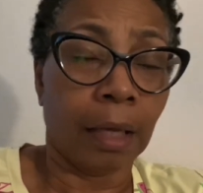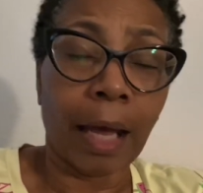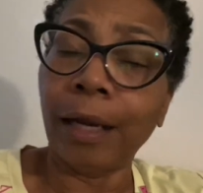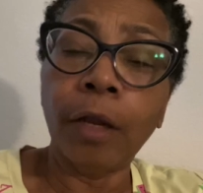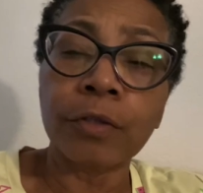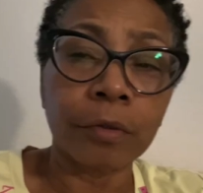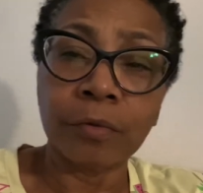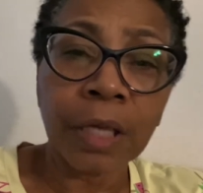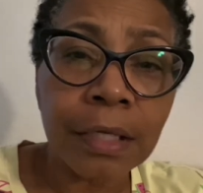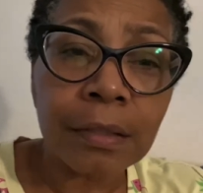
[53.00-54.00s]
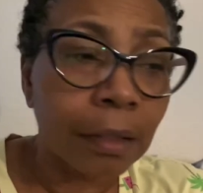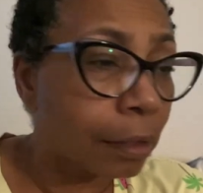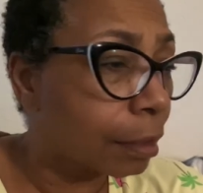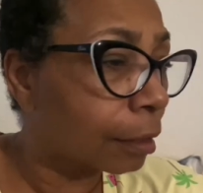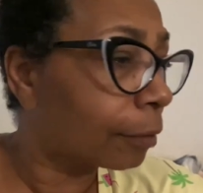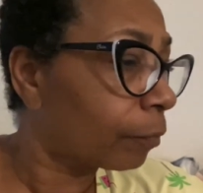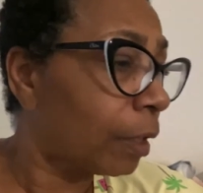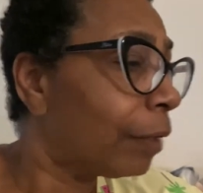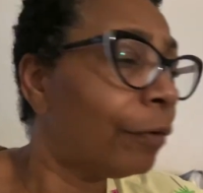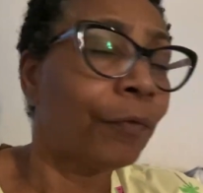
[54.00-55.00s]
I know it's gonna taste good.
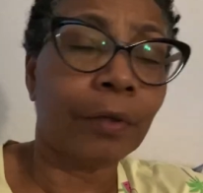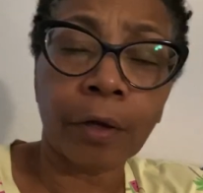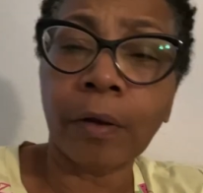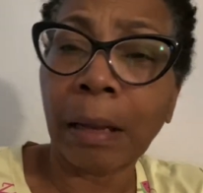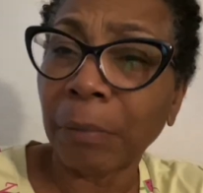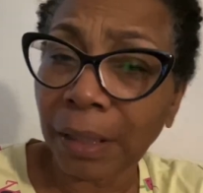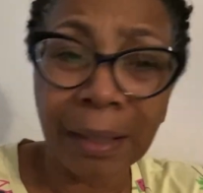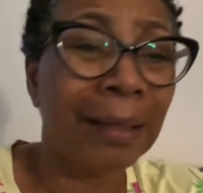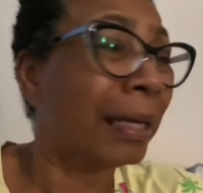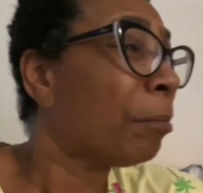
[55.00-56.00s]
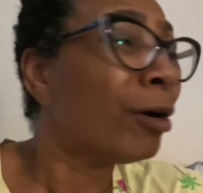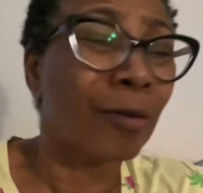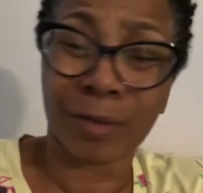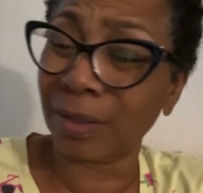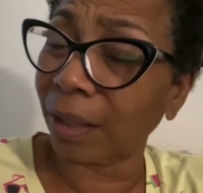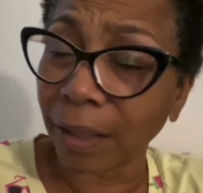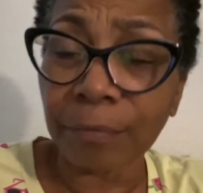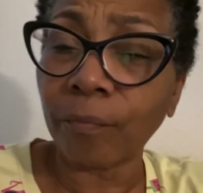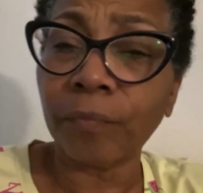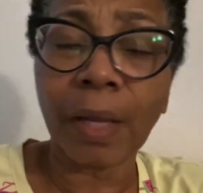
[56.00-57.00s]
Even if it don't, I'm gonna eat and I'm gonna go to sleep.
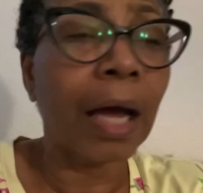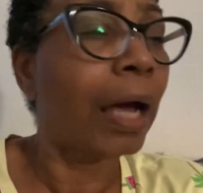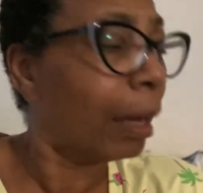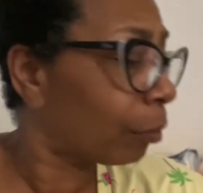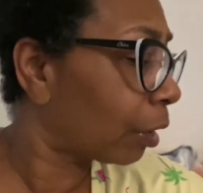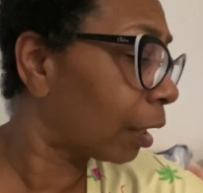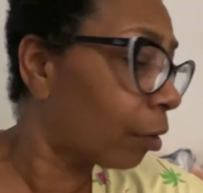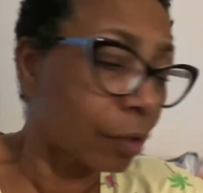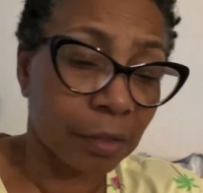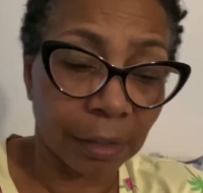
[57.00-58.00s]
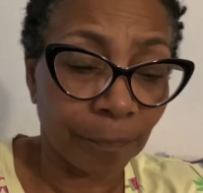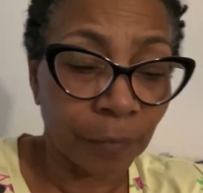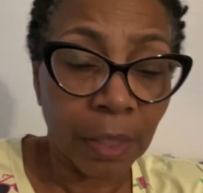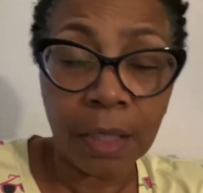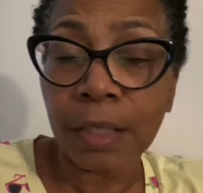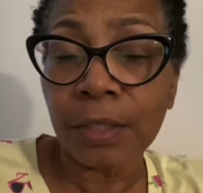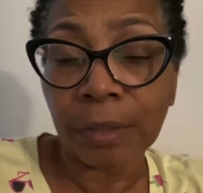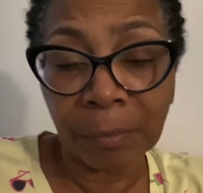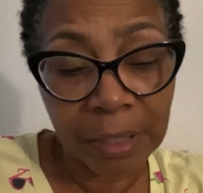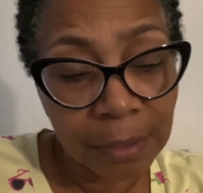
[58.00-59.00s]
I'm gonna go to sleep.
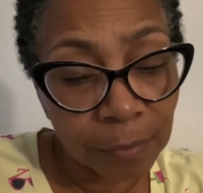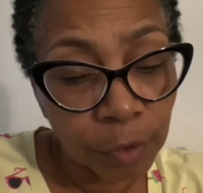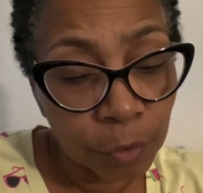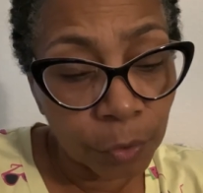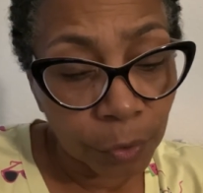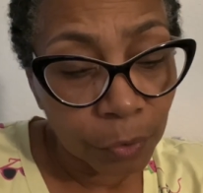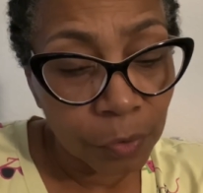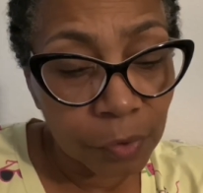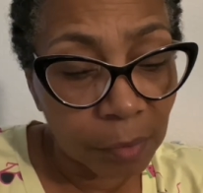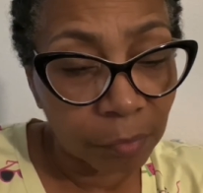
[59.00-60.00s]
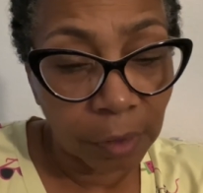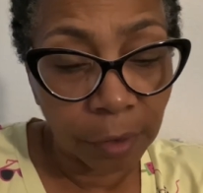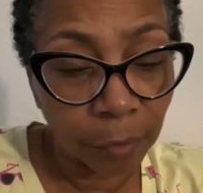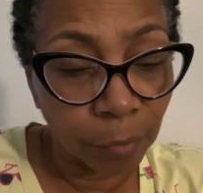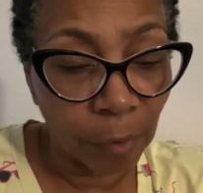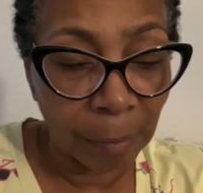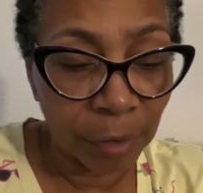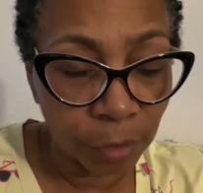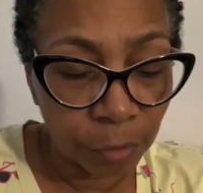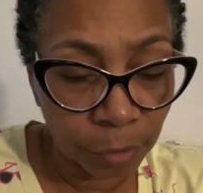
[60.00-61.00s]
So I made some noodles, some little
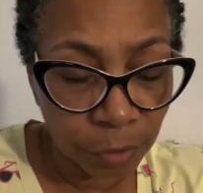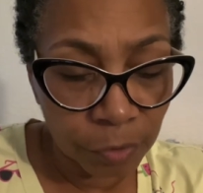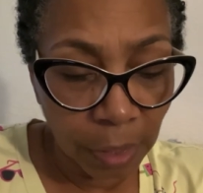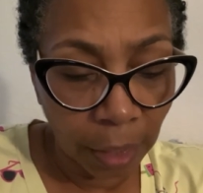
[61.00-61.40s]
ramen noodles.